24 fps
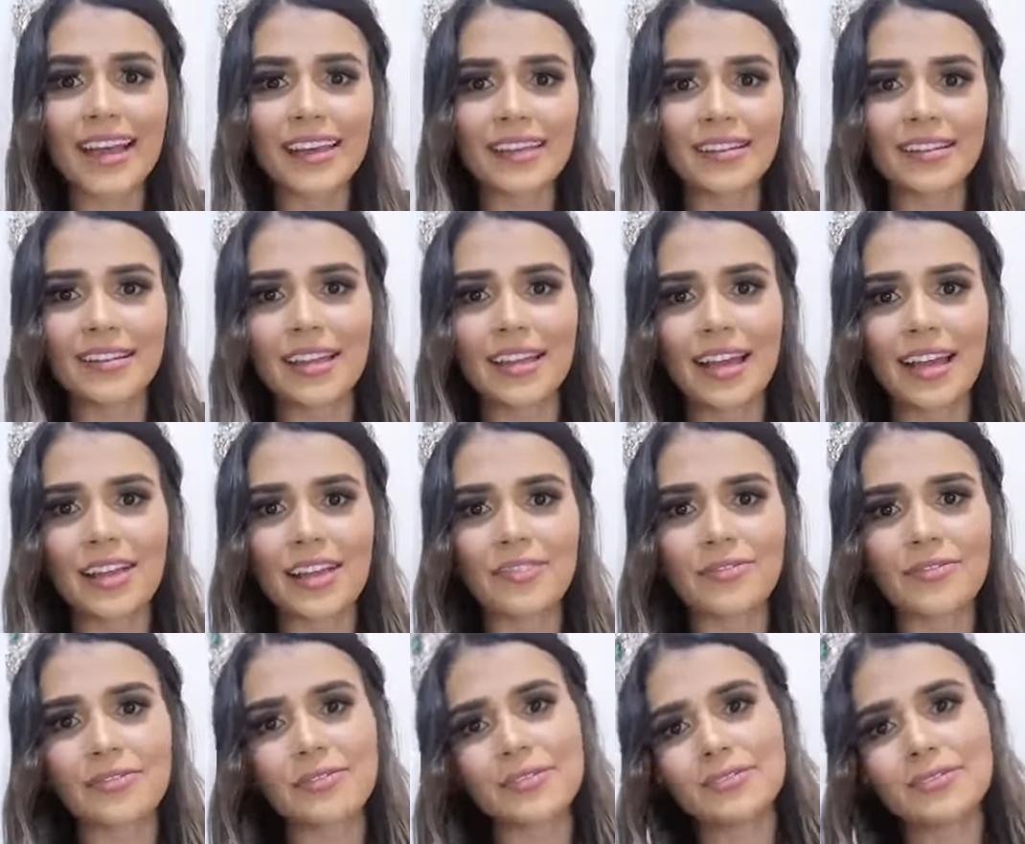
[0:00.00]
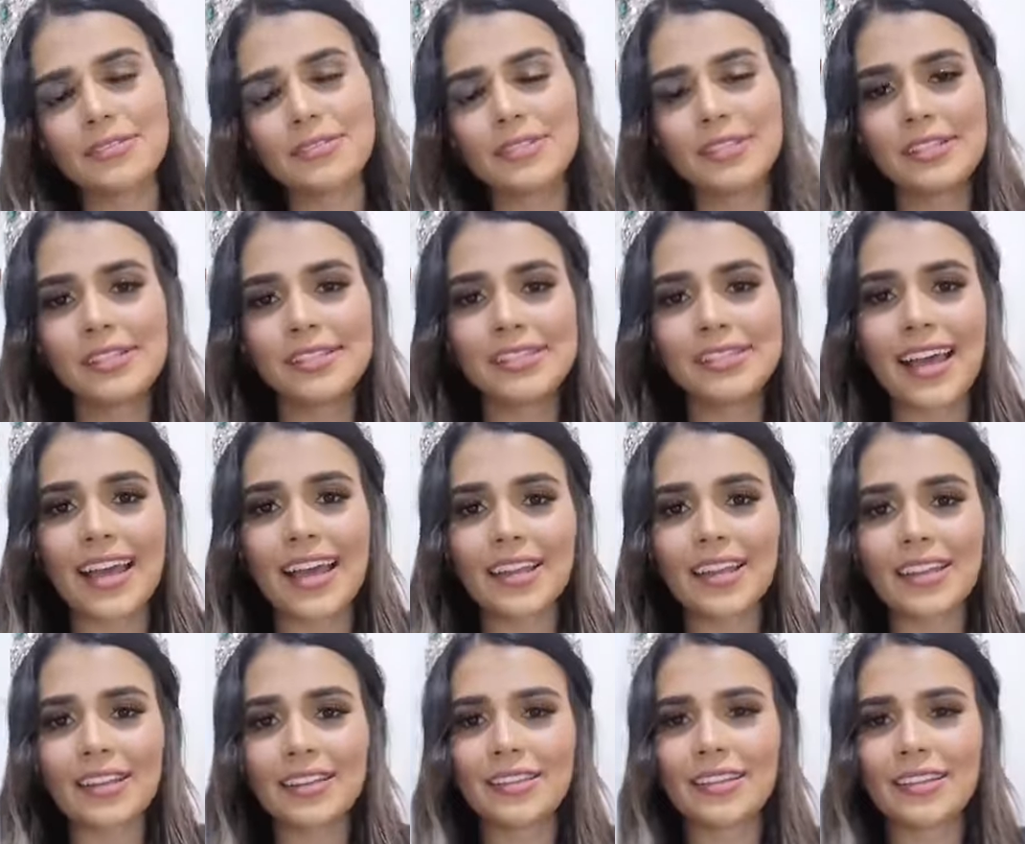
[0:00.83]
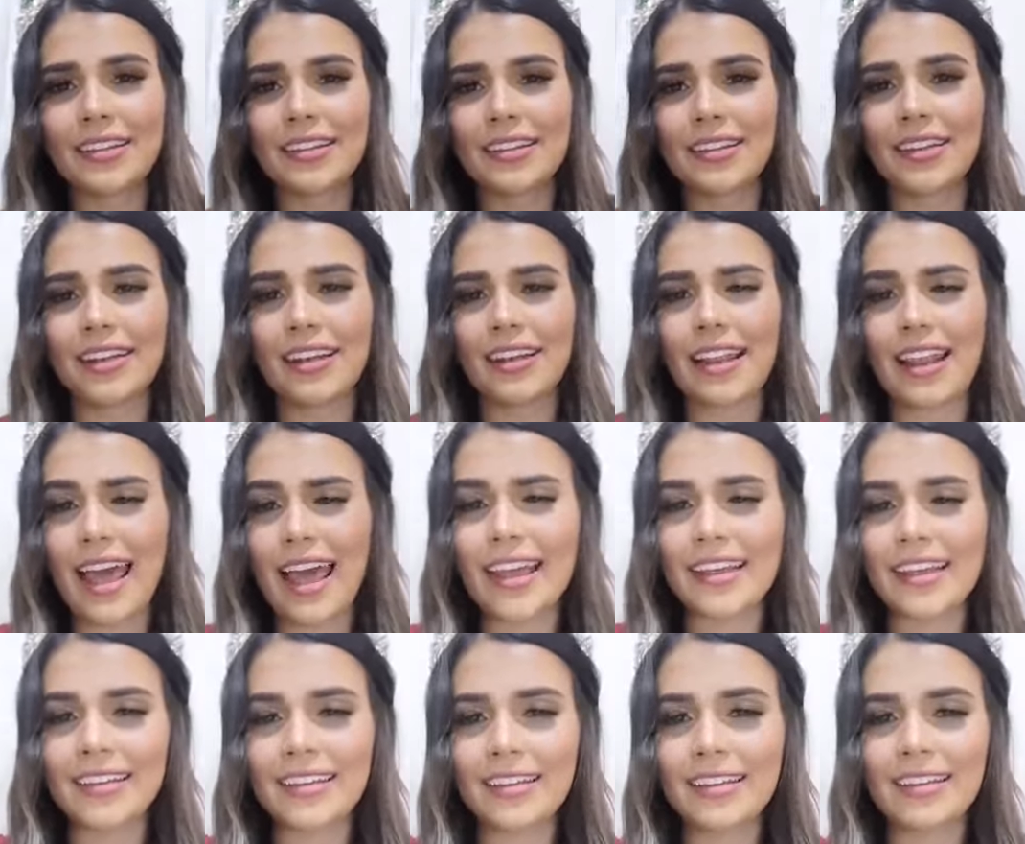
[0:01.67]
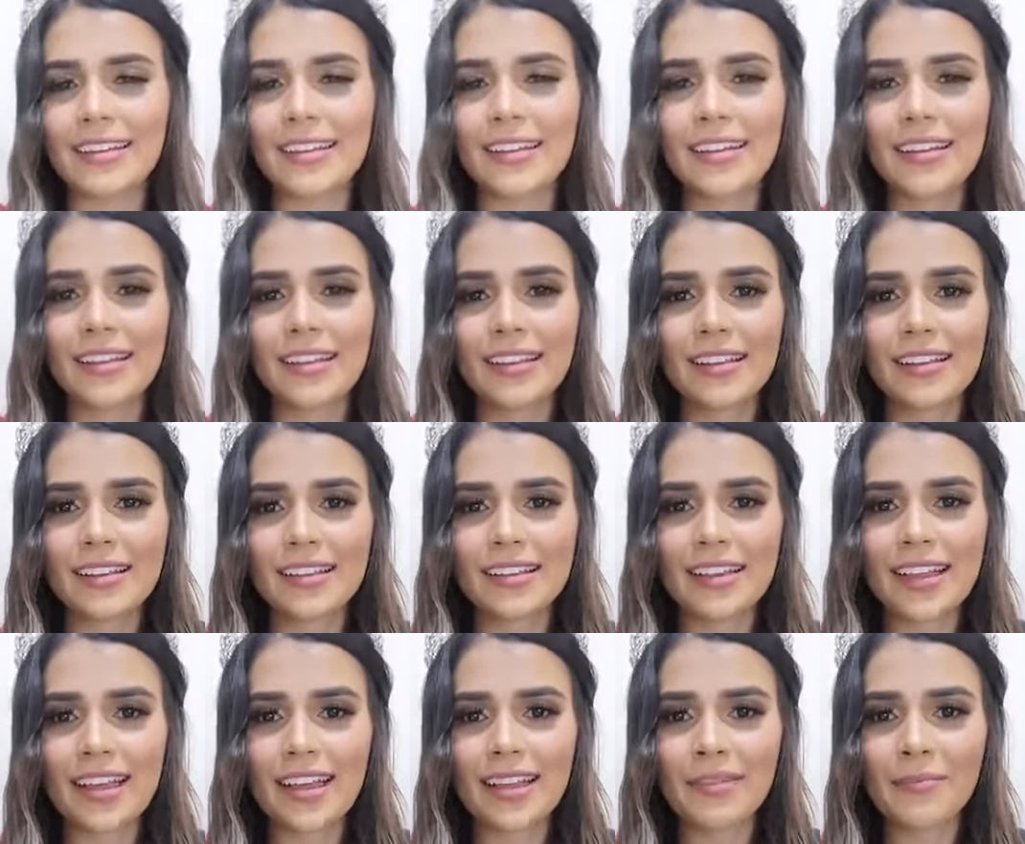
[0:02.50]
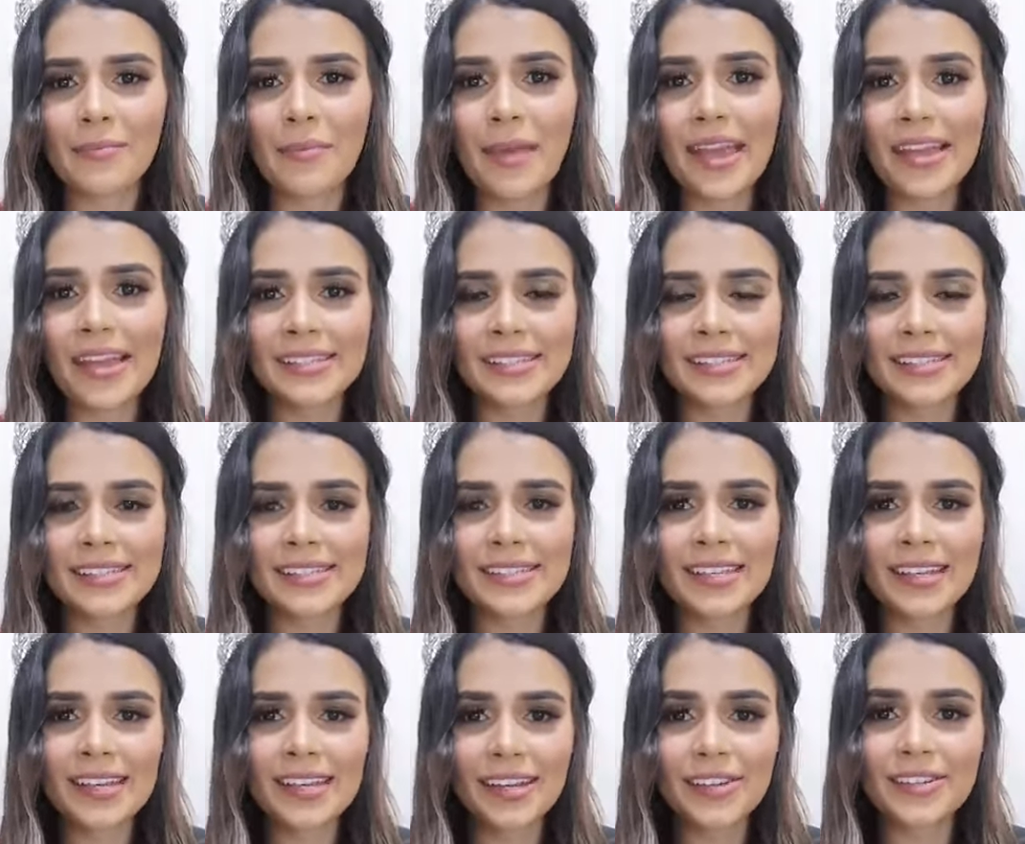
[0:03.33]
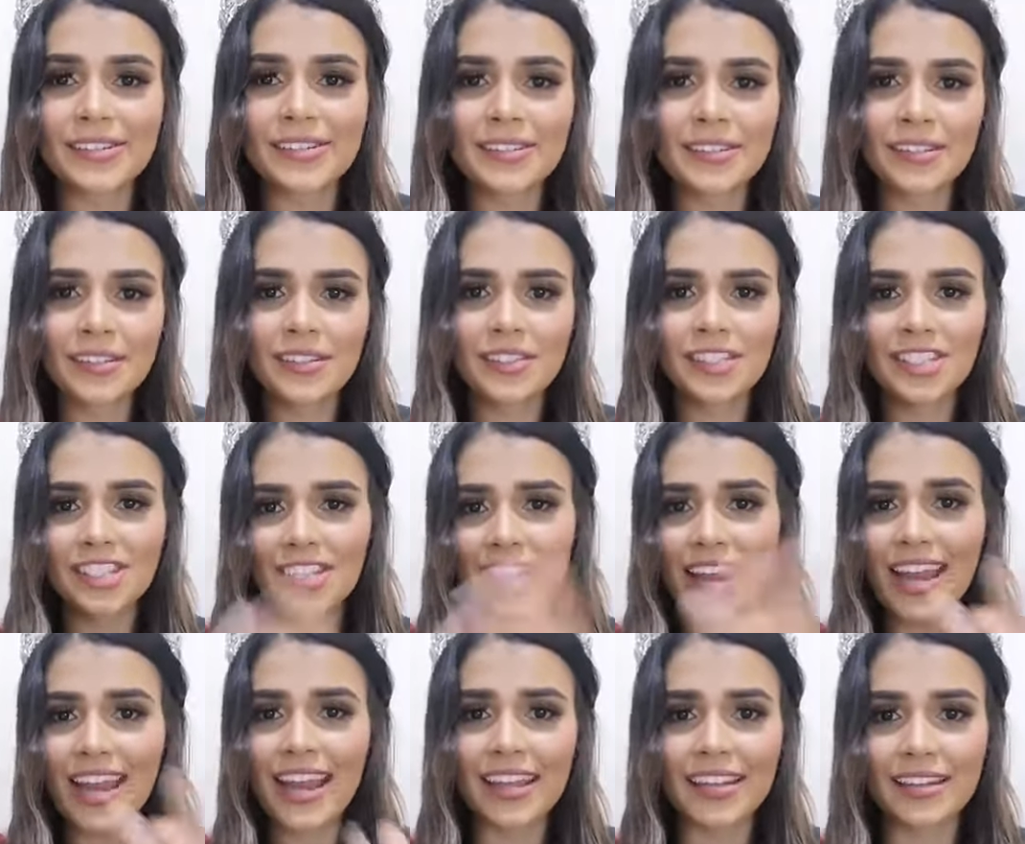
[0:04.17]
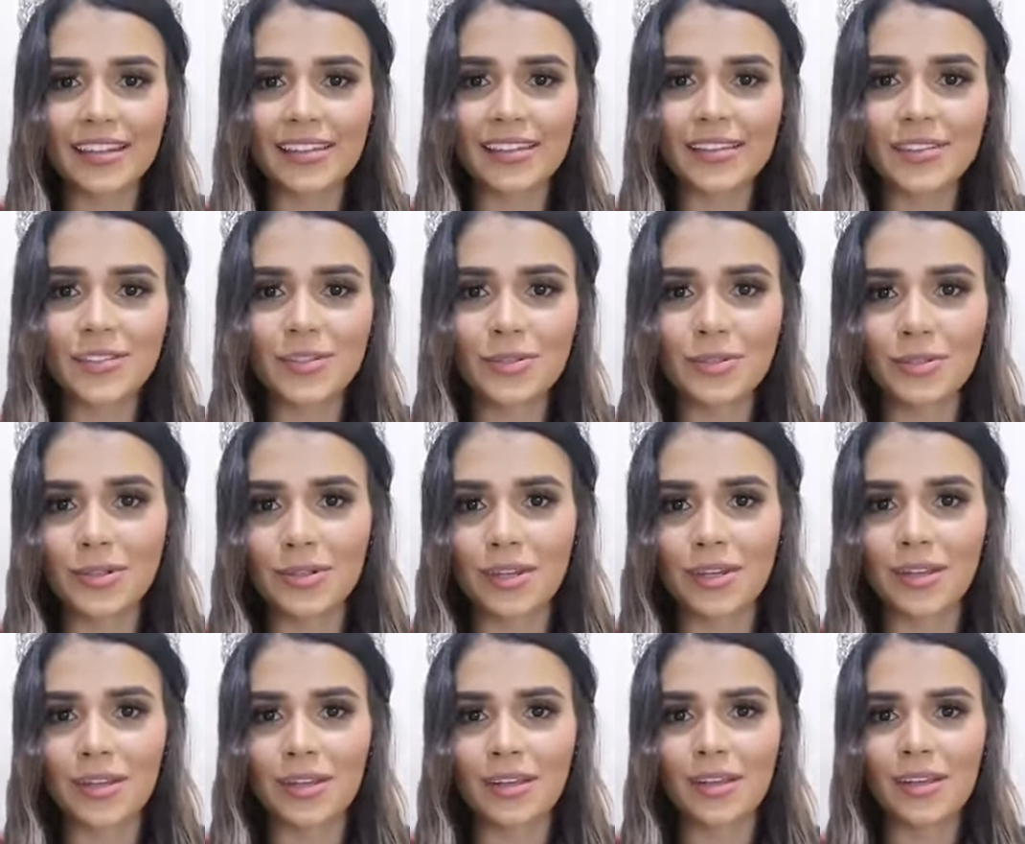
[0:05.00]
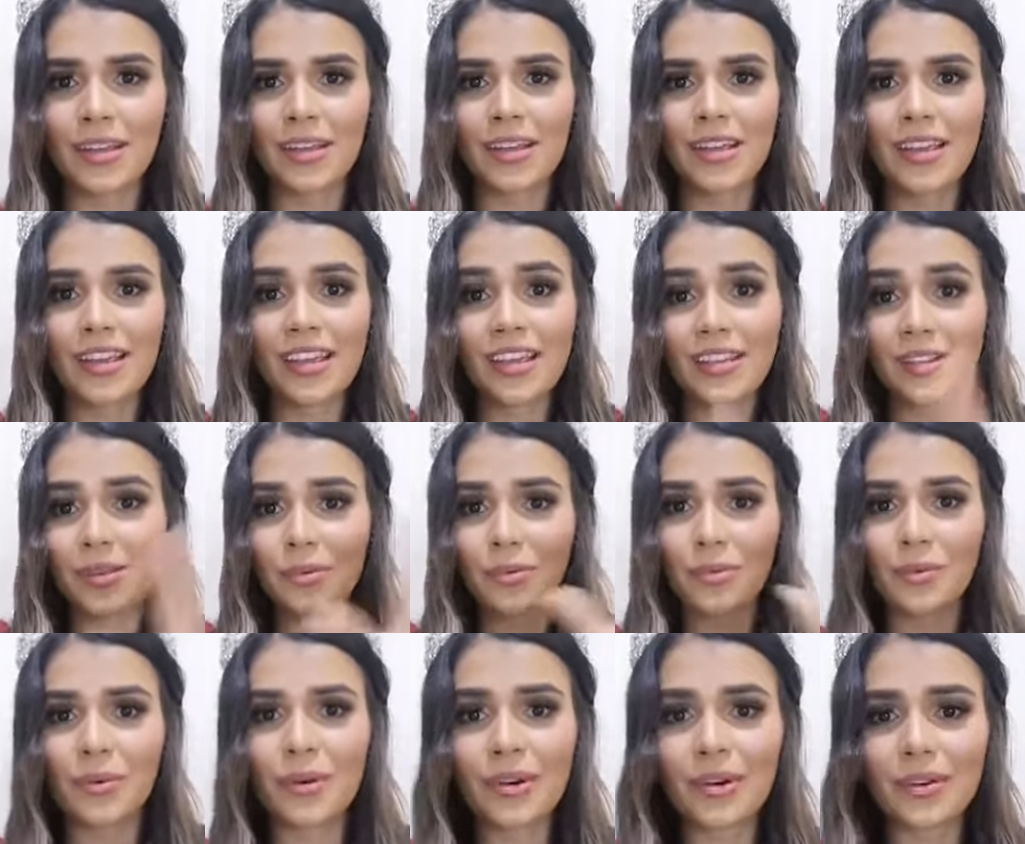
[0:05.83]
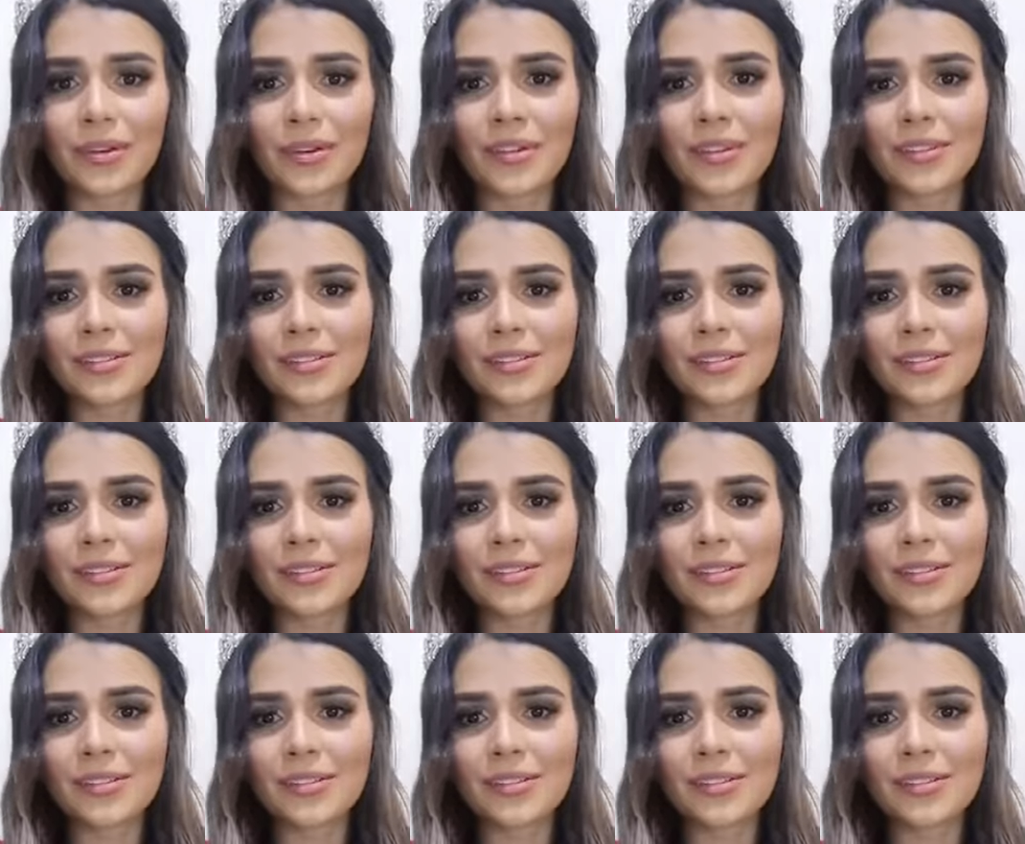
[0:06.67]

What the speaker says: They have inside light that makes her shine in the world.